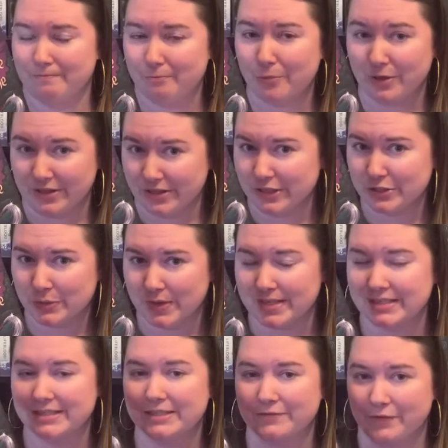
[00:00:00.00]
with the
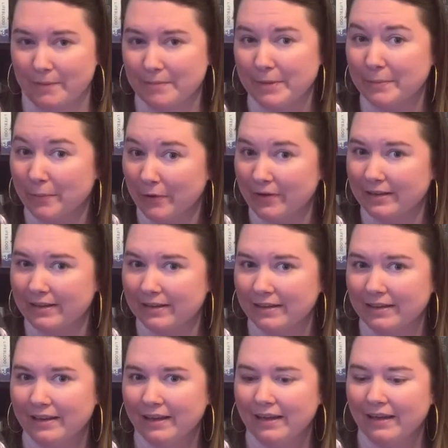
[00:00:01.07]
twists from the book.
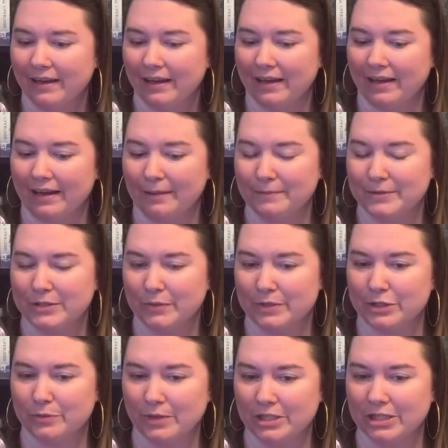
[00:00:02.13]
So
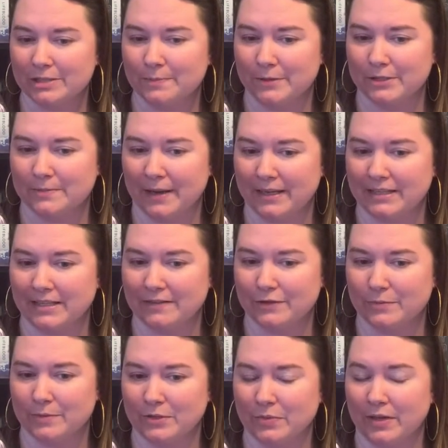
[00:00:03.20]
it switches
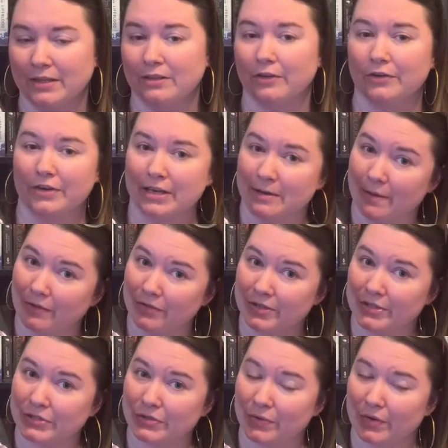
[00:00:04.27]
perspectives between learning about the
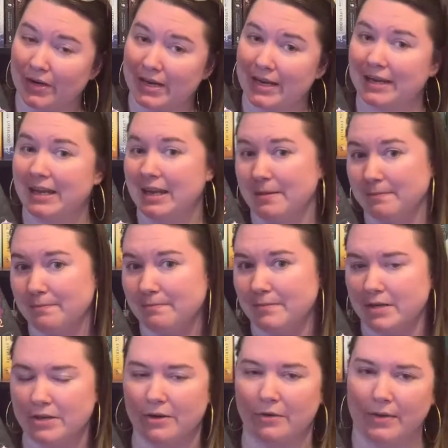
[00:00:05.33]
story and him,
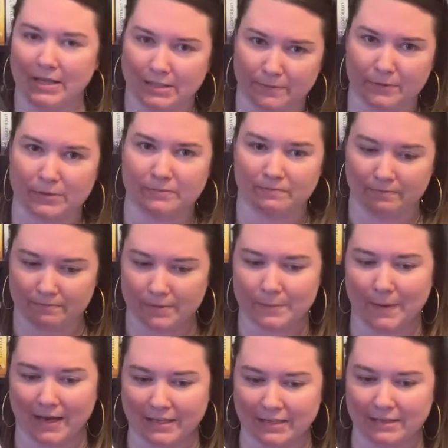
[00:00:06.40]
his
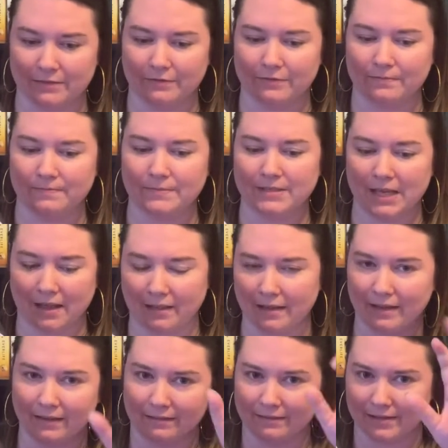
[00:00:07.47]
perspective
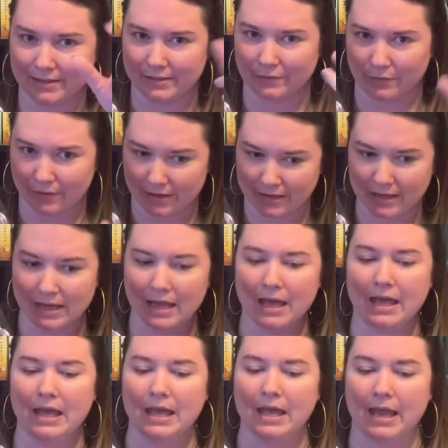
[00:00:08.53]
telling the story,
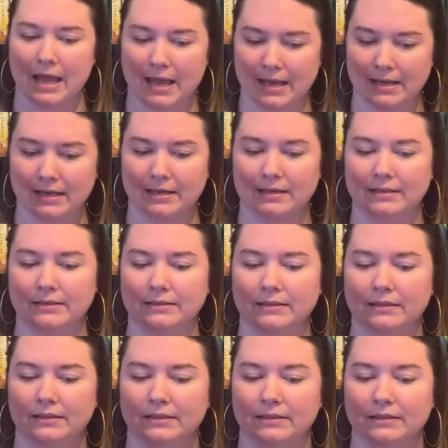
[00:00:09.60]

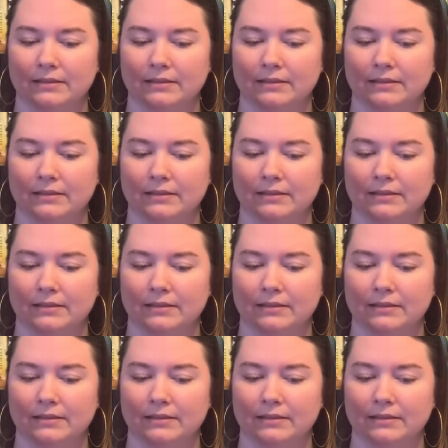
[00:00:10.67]
and